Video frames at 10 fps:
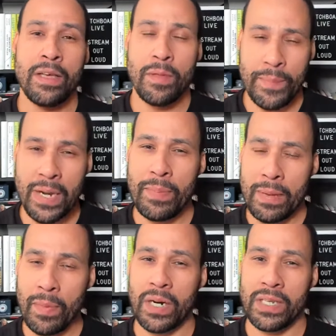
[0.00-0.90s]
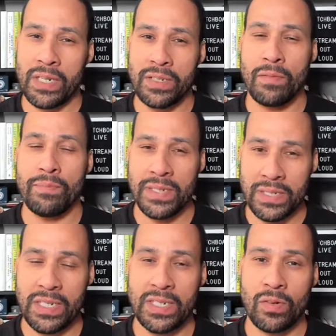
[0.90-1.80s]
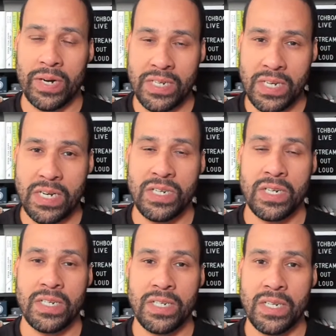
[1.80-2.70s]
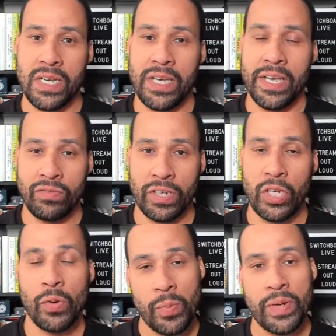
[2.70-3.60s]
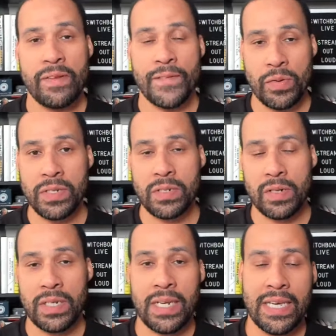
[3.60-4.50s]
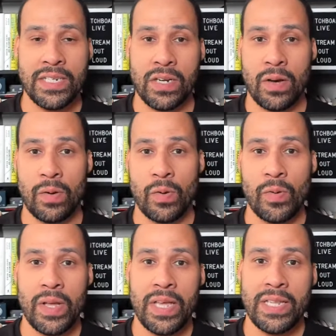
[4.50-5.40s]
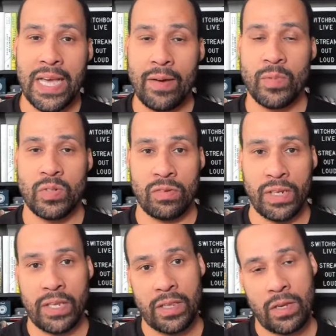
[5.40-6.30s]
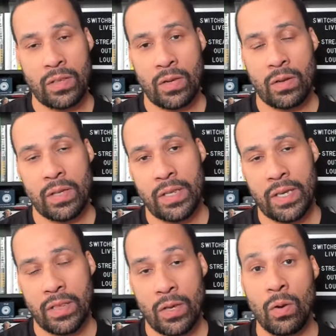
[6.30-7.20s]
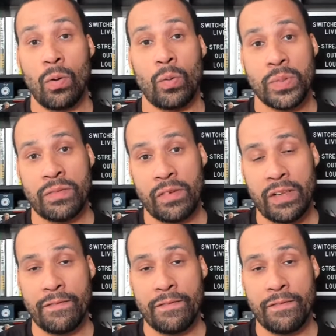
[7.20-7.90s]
the B2B market, so businesses, organizations, is really who we wanted to focus on. And so that was really the goal, was really